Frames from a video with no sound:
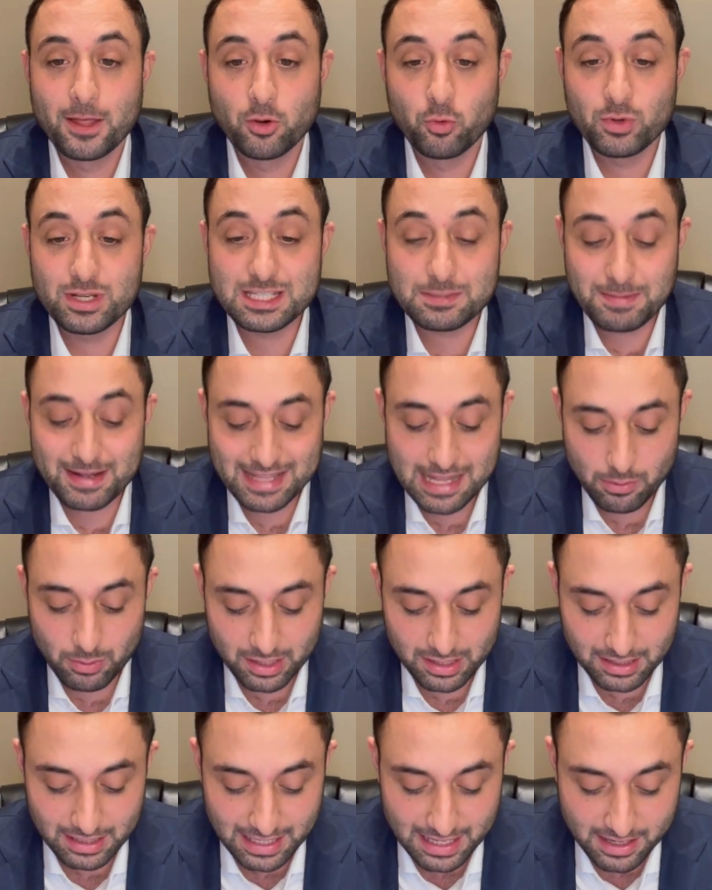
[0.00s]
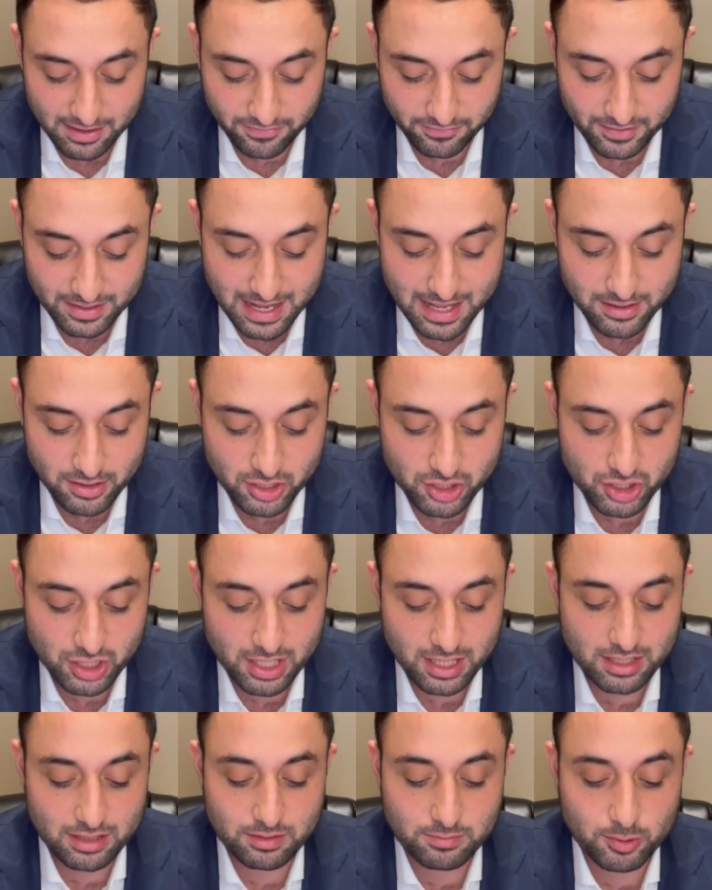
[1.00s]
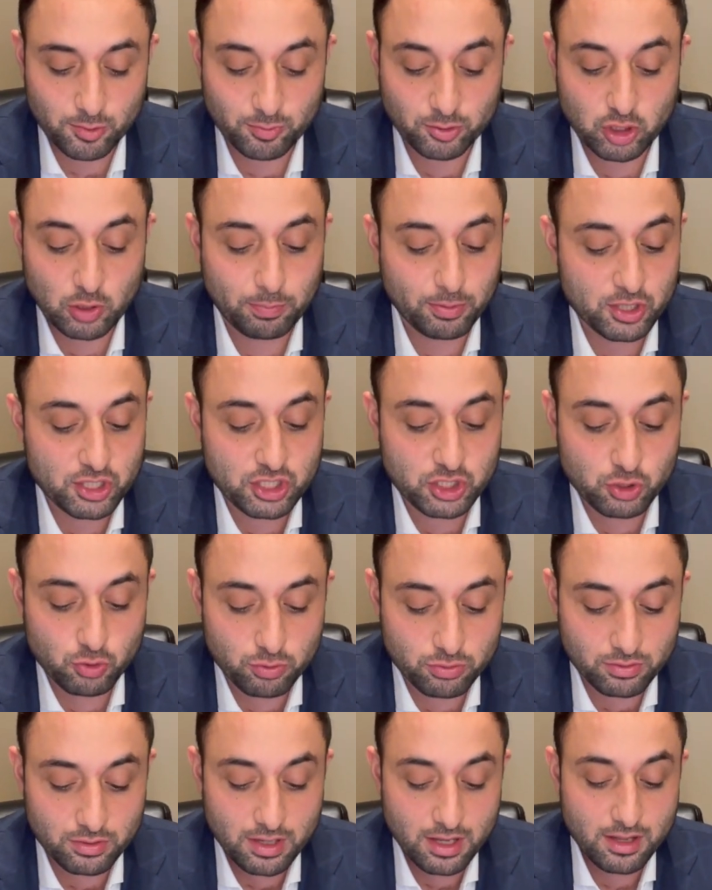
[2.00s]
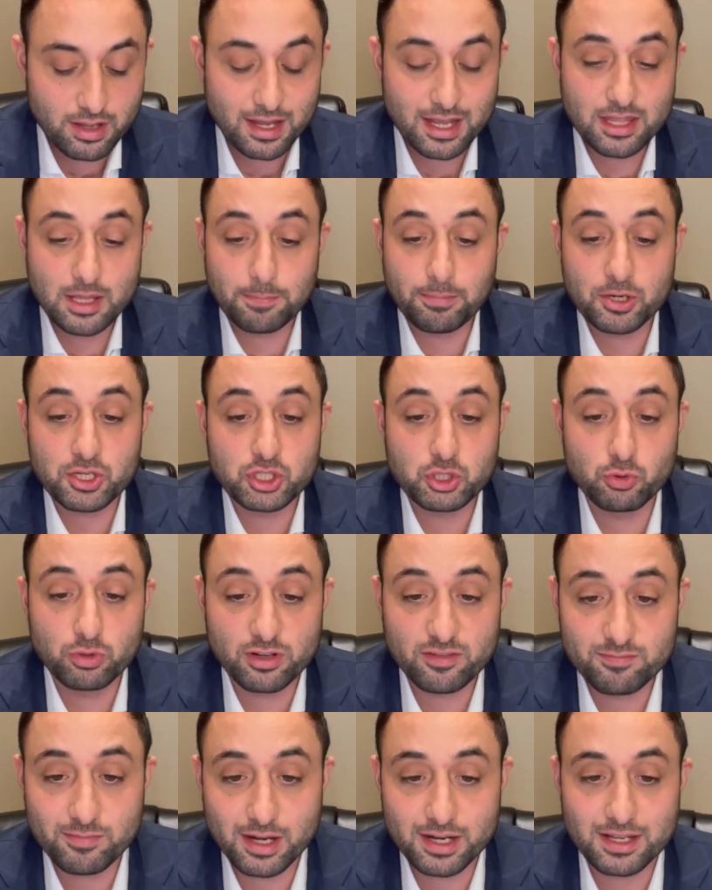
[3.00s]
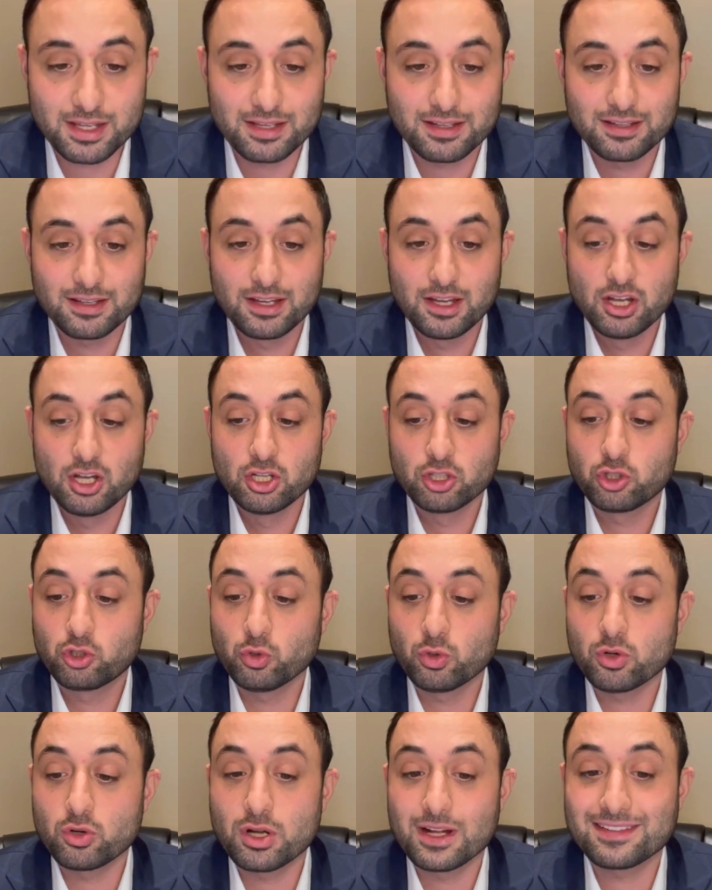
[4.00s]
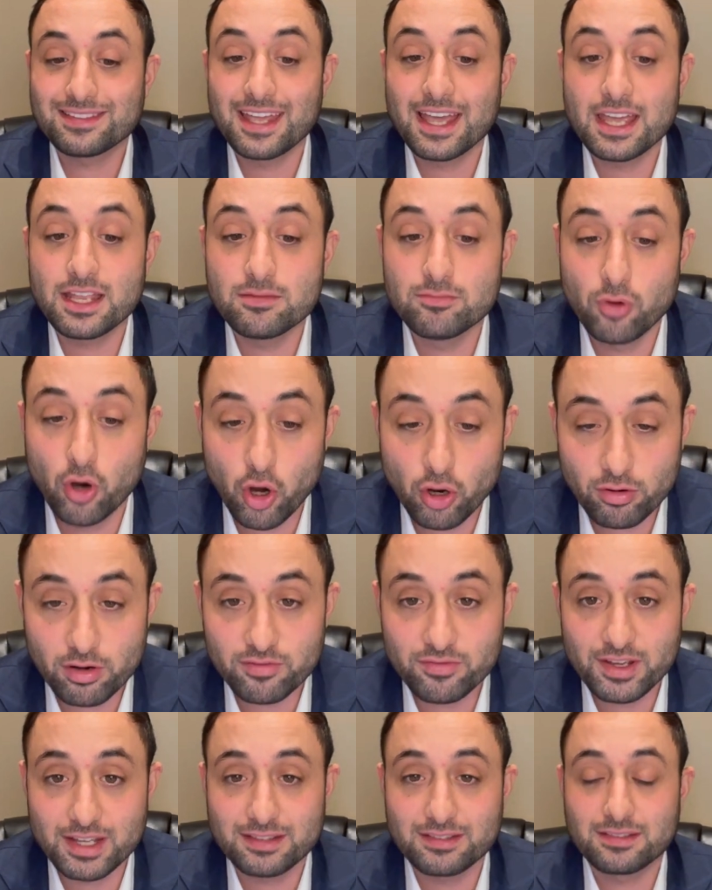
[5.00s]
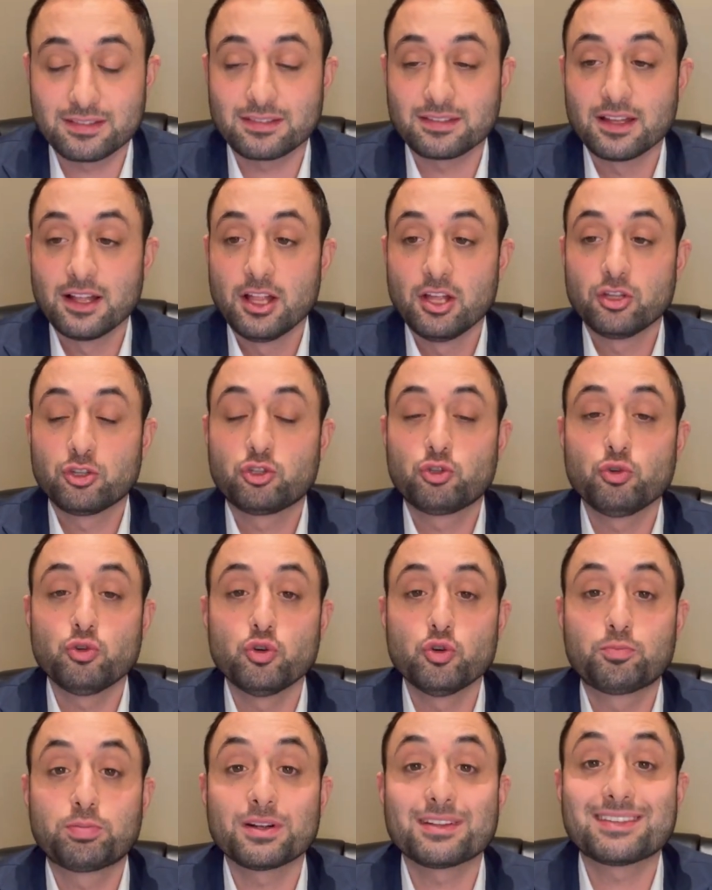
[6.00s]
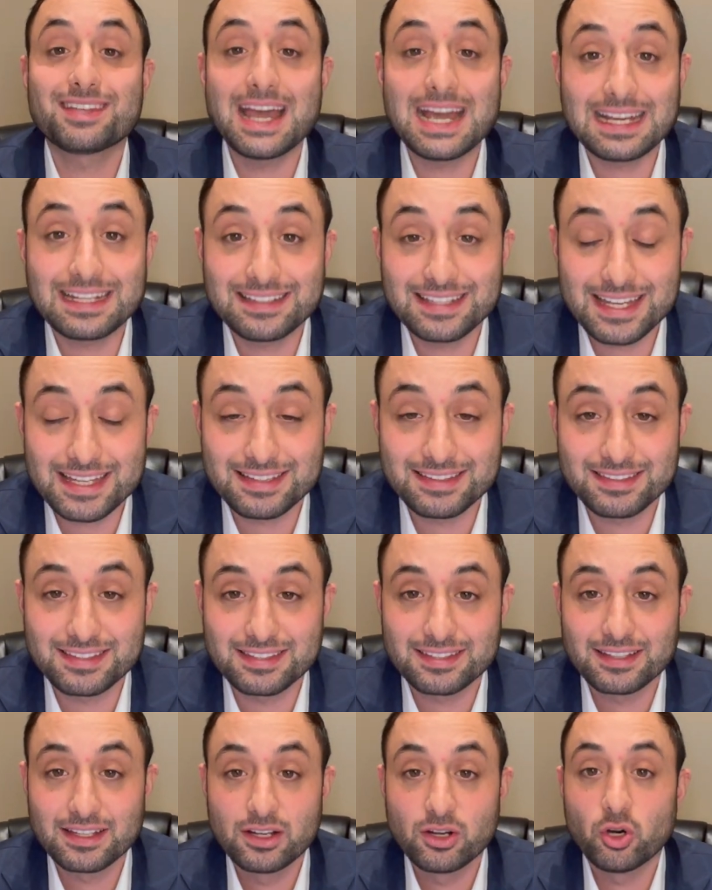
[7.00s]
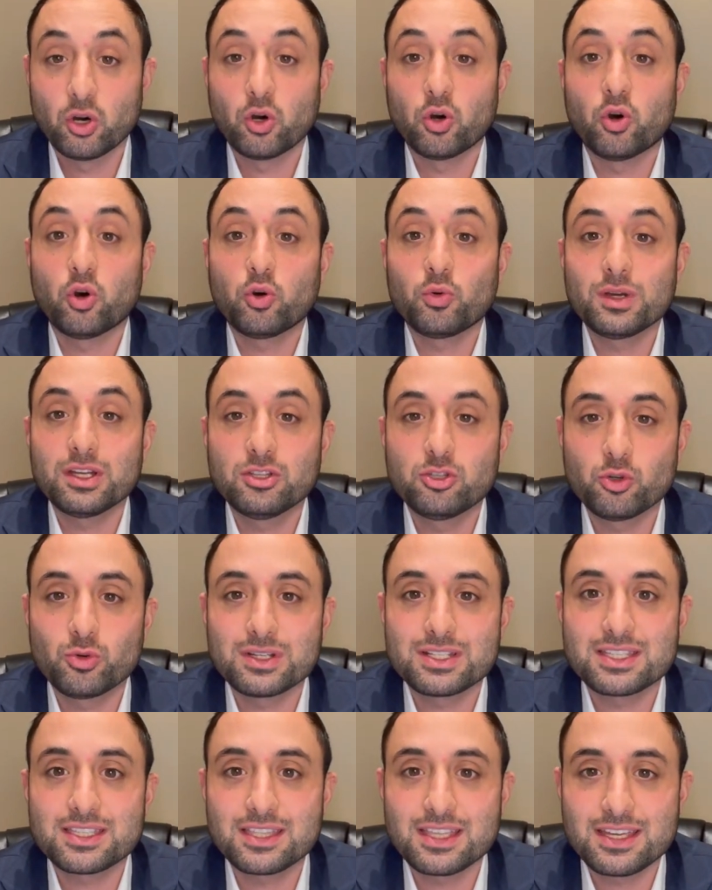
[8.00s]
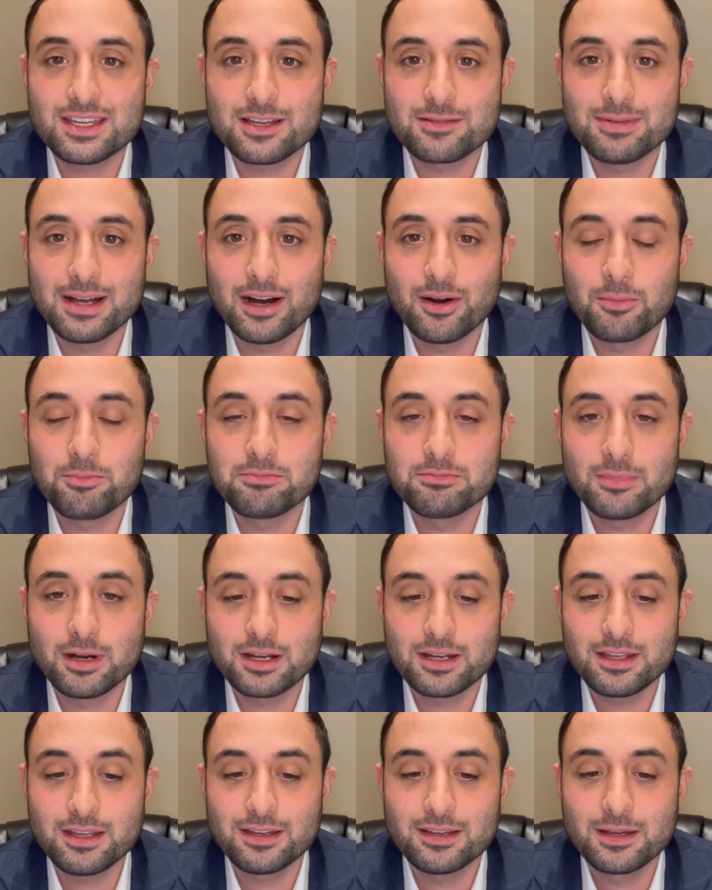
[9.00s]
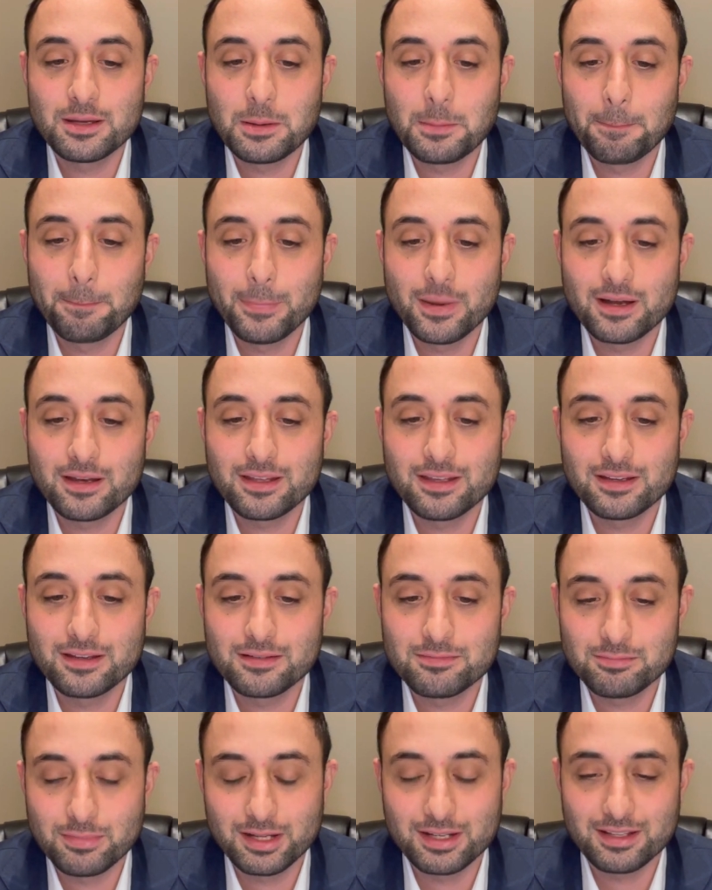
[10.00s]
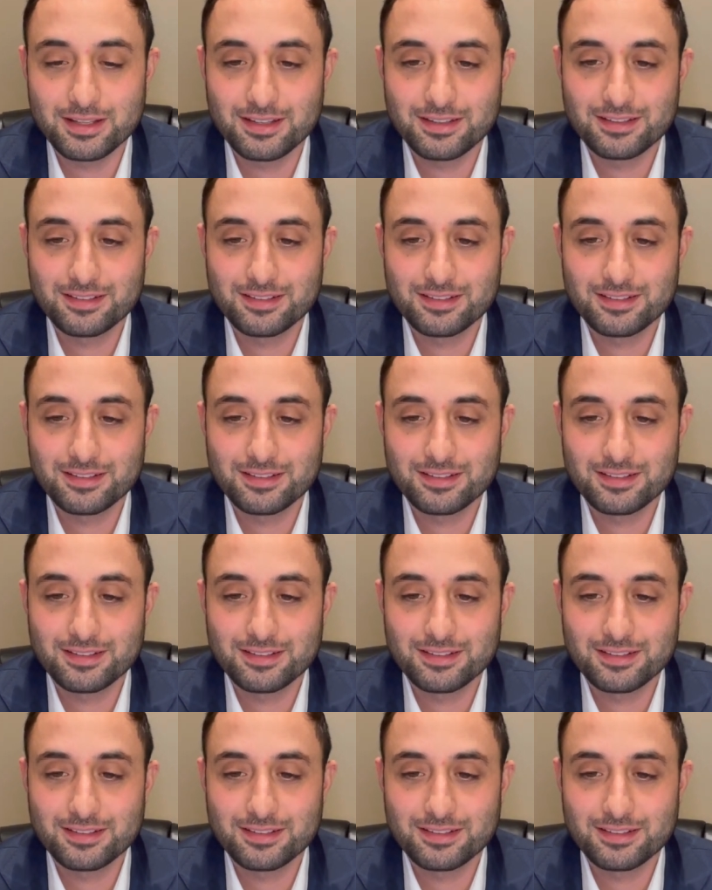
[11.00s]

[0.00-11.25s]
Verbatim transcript: We spend our life and energy in to, to pursue in the pursuit of money, to attain more of it, to protect it. All we do is think about money, money, money.